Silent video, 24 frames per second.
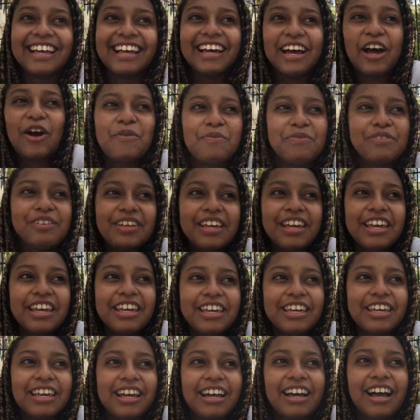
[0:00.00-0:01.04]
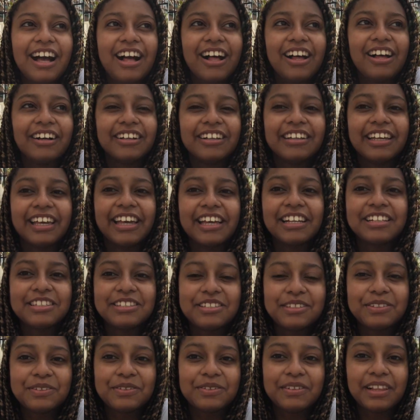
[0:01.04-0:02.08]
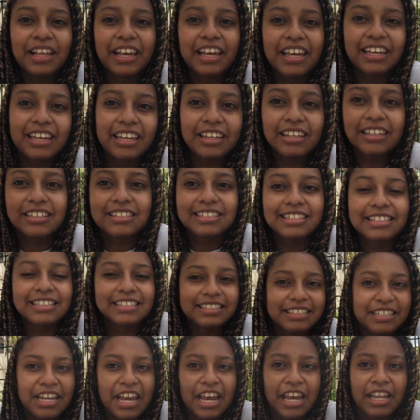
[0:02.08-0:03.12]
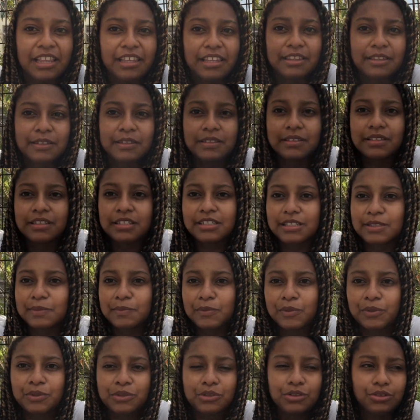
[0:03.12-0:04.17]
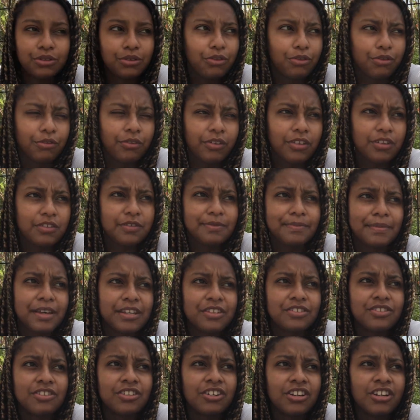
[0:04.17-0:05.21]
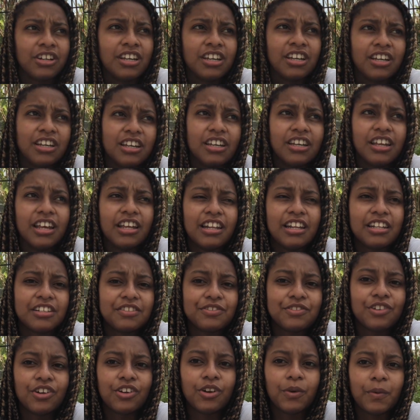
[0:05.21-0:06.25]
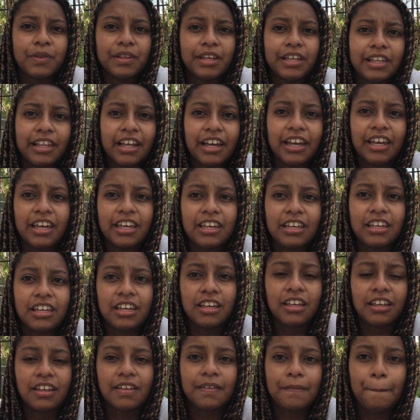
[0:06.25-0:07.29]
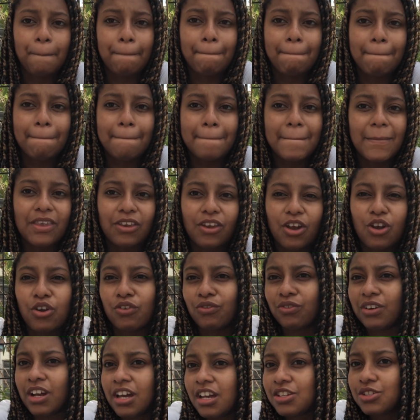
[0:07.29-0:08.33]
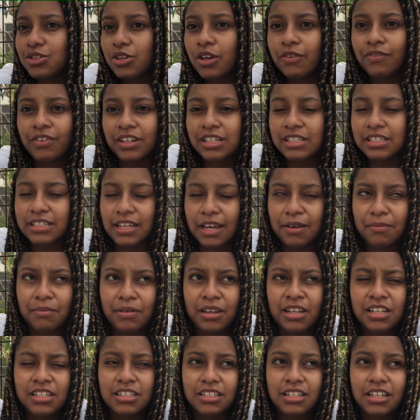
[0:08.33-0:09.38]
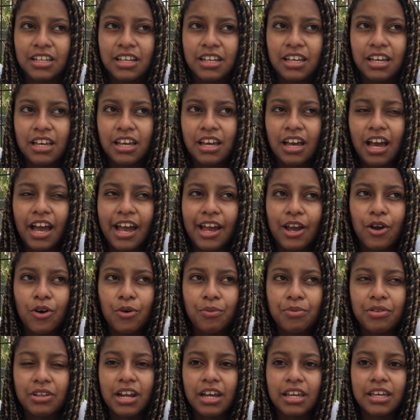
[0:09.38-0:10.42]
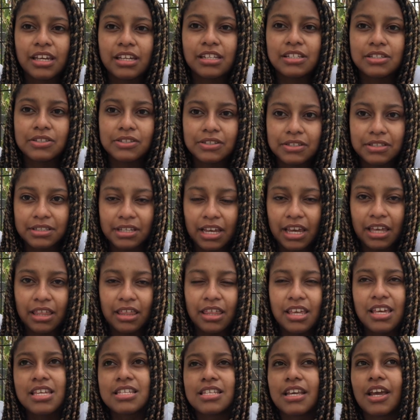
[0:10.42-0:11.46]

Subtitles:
Hopefully I'll get to like sustain this mood through the semester and it's not only like a rush of excitement. I hope that I can sustain this.